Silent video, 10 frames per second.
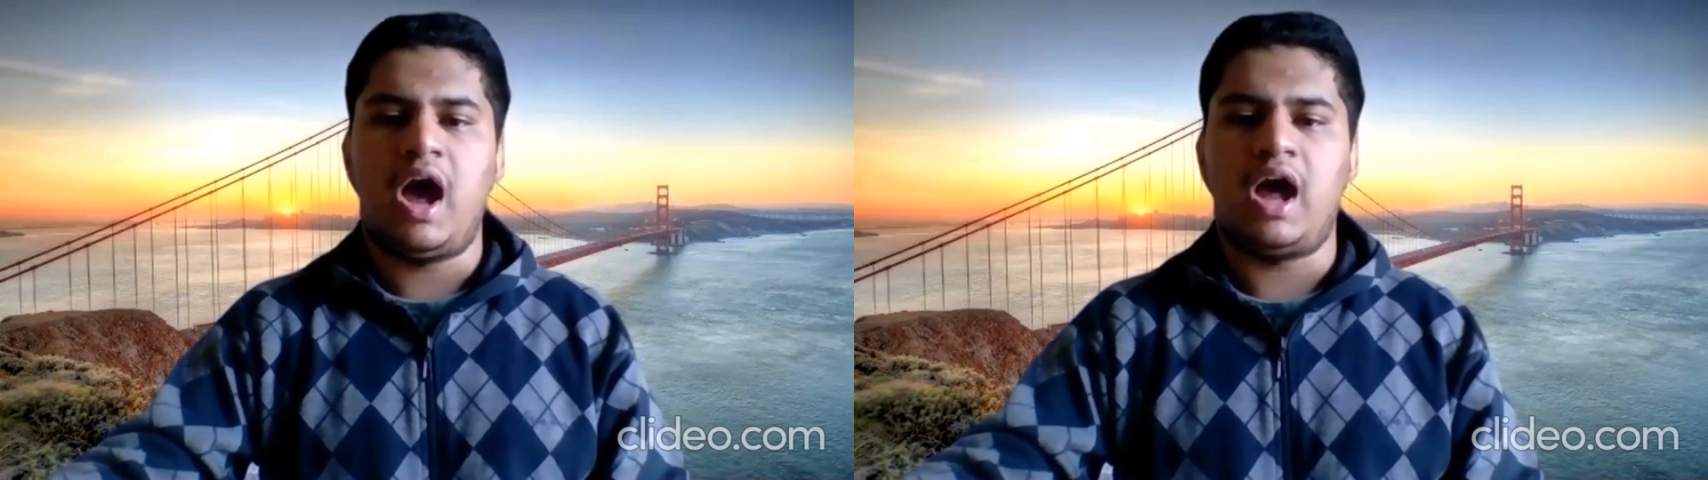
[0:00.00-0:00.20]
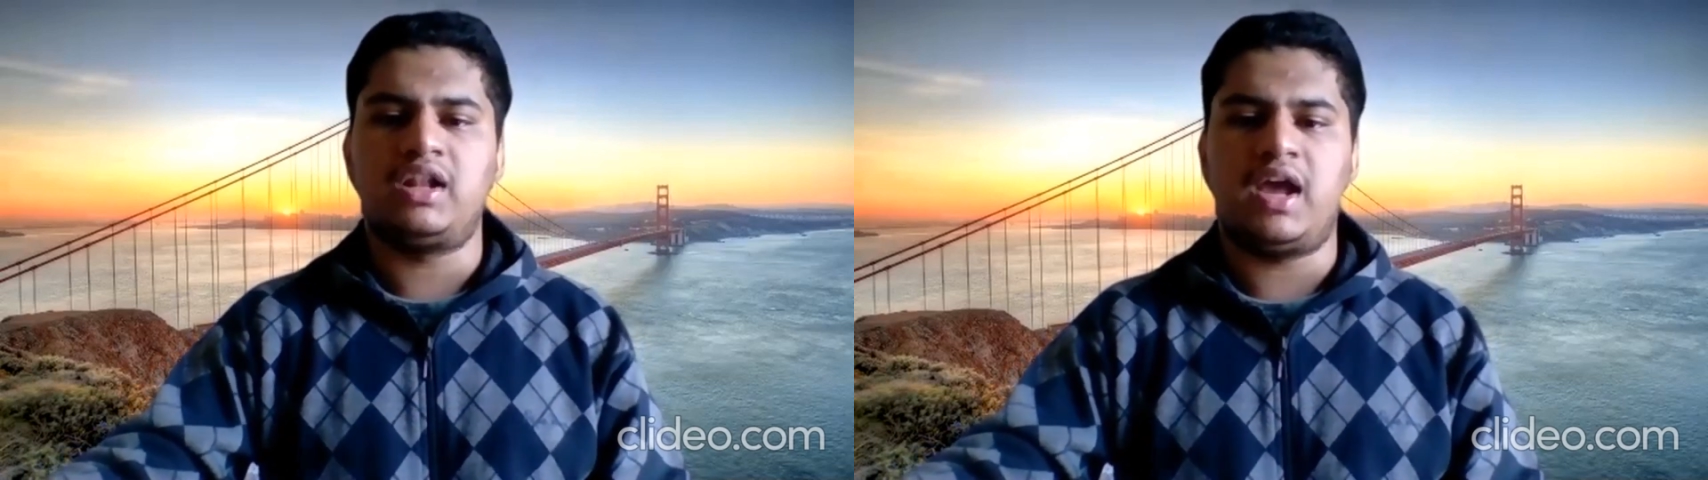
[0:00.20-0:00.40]

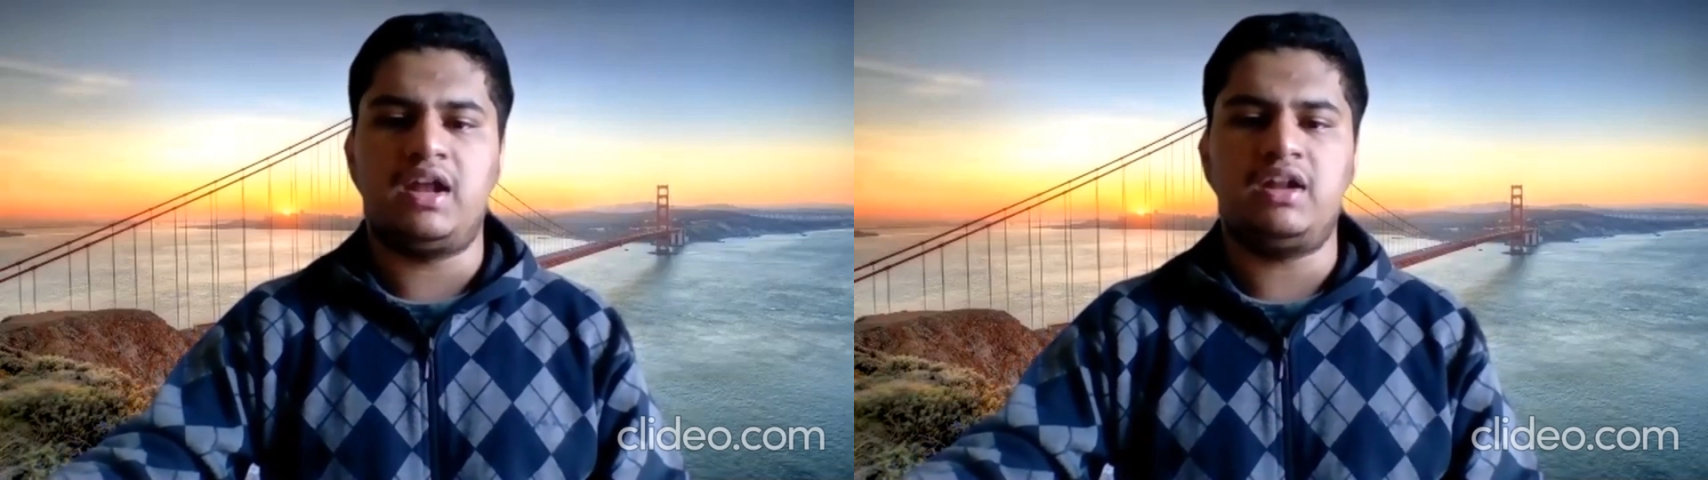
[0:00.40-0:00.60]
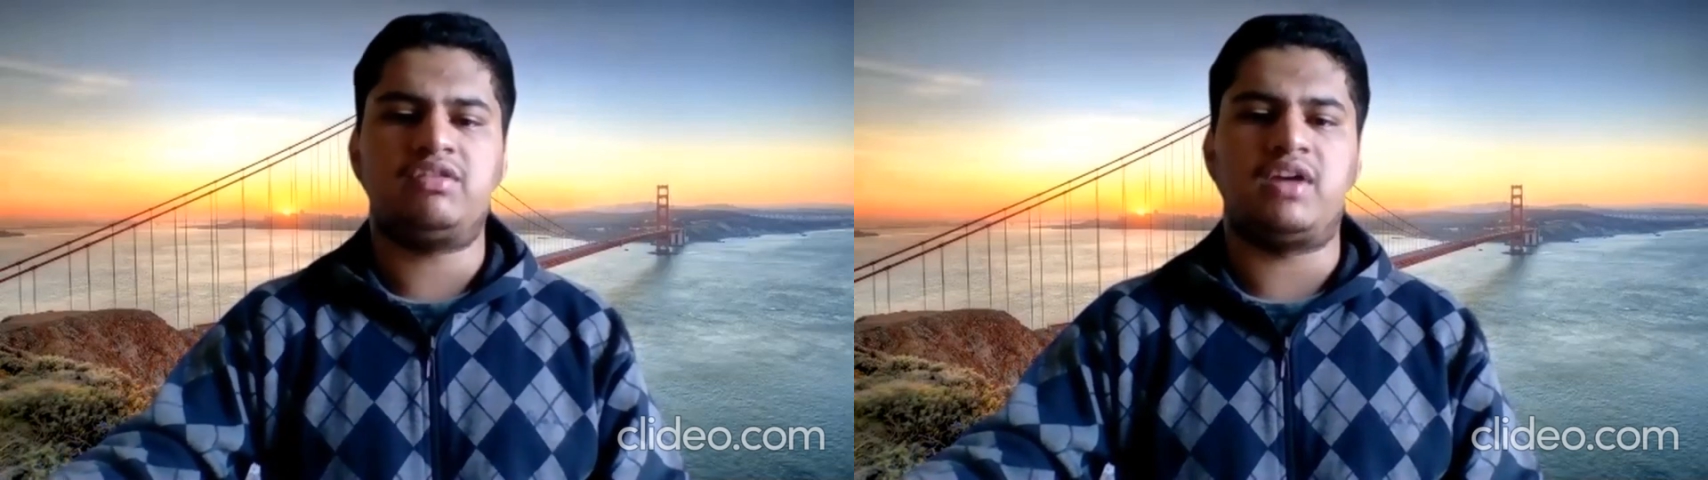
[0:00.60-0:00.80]
and
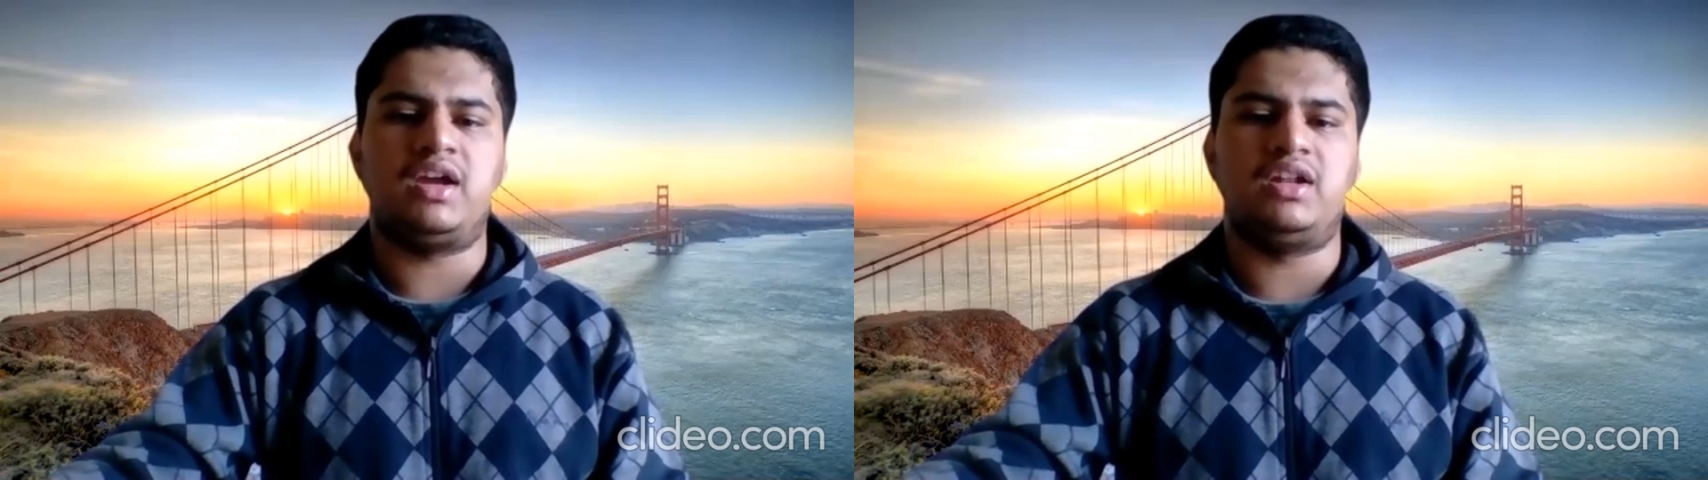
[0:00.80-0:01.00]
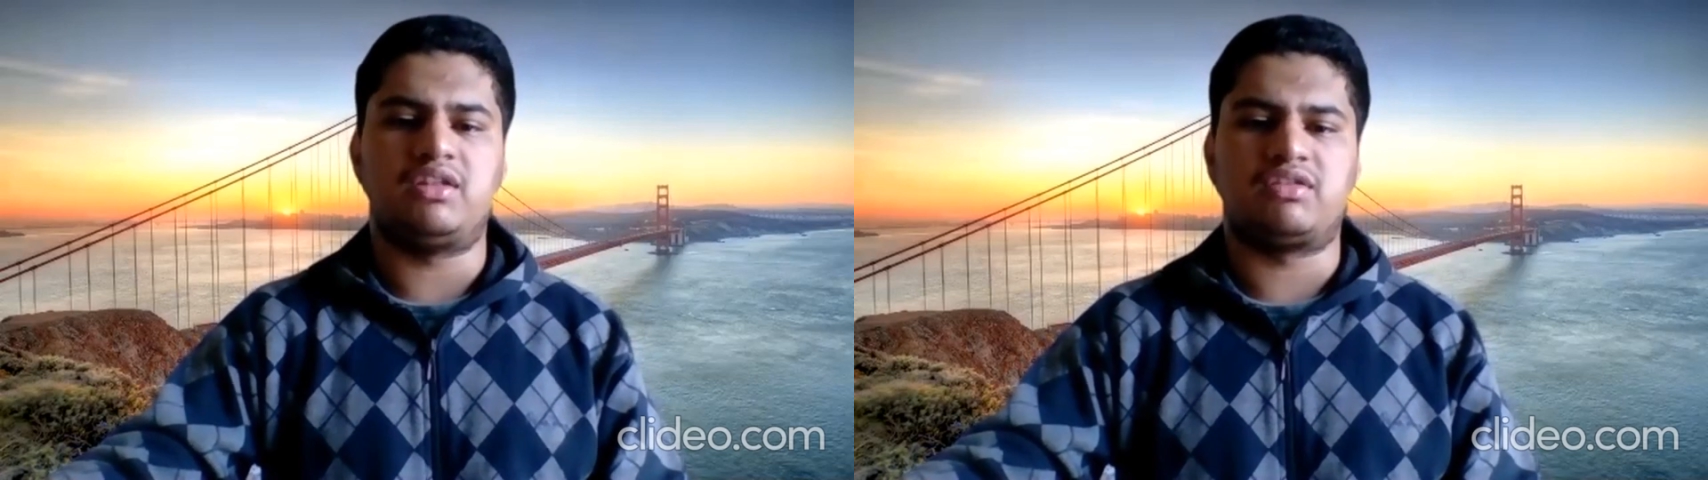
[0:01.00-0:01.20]
N
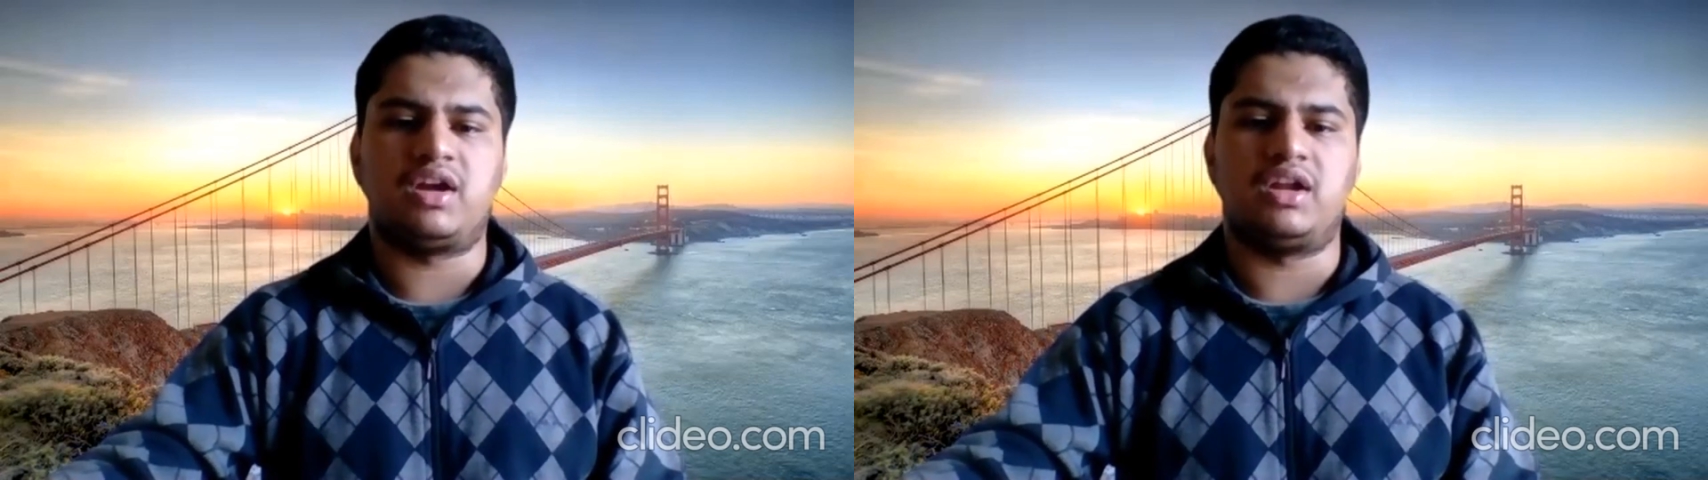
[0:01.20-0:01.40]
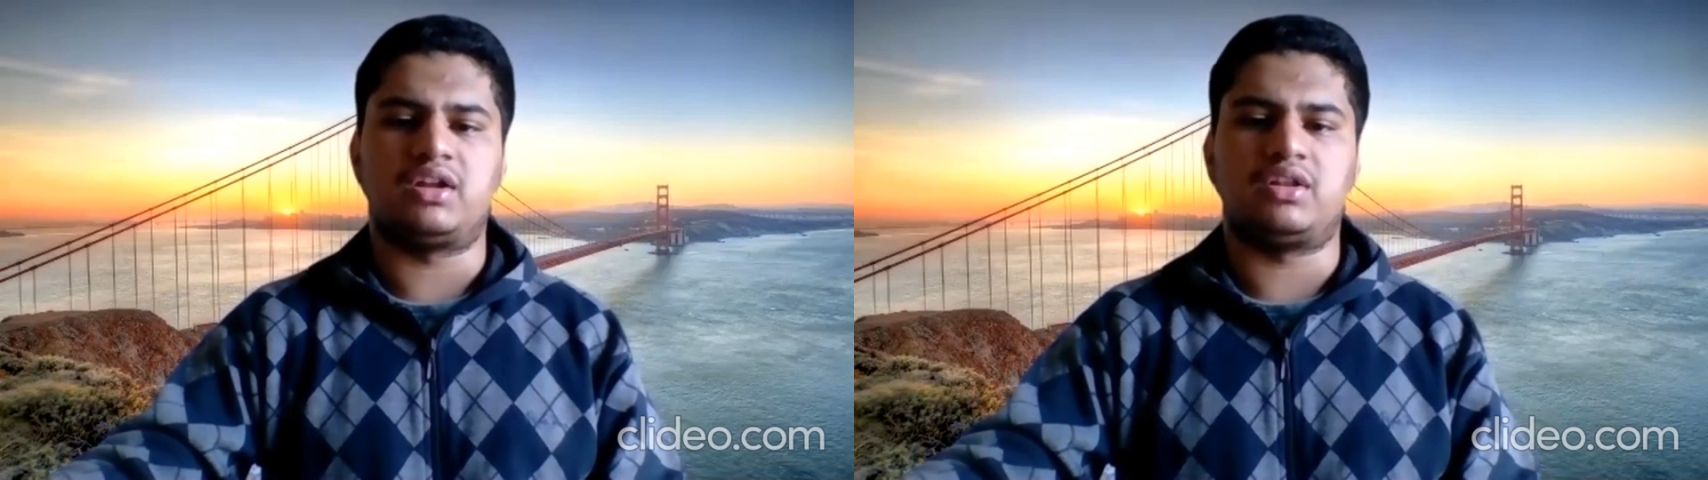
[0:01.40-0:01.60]
side is
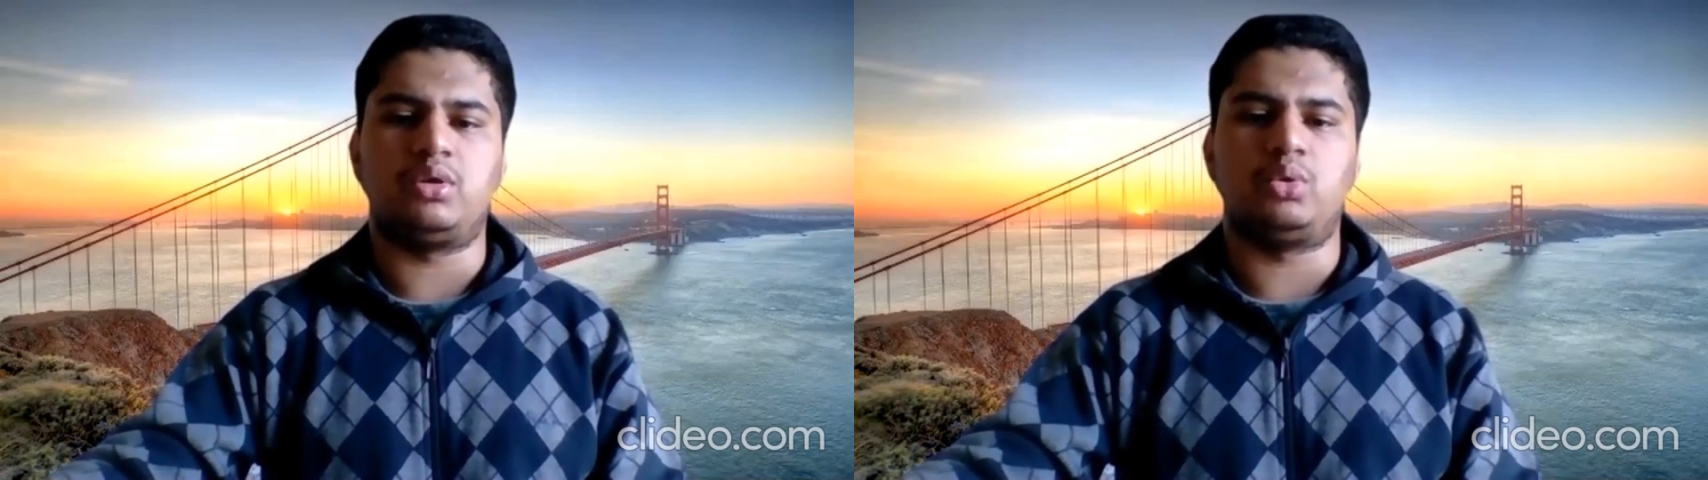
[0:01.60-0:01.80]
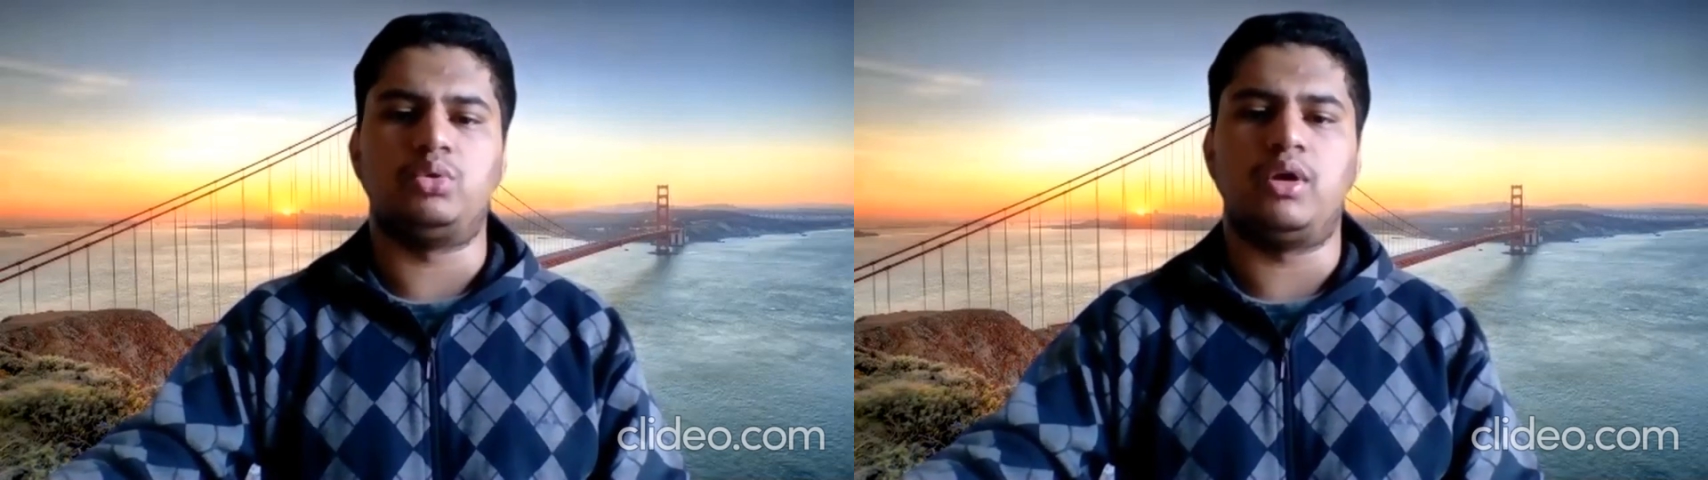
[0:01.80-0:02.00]

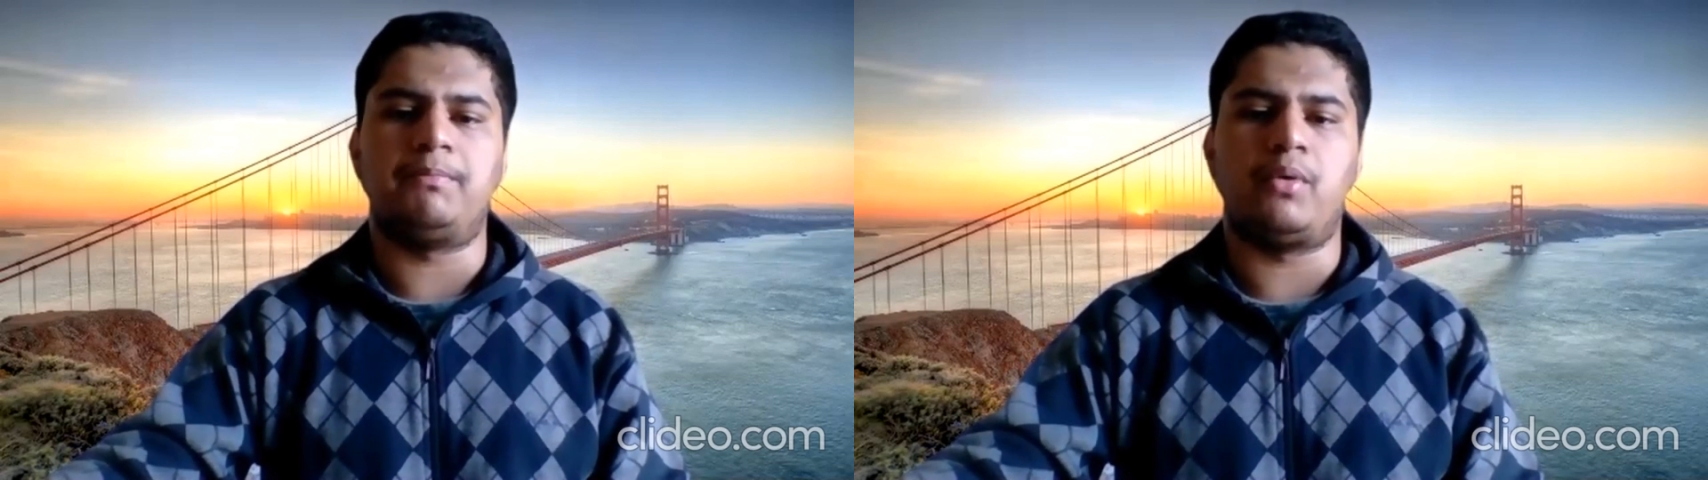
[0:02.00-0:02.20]
connected to the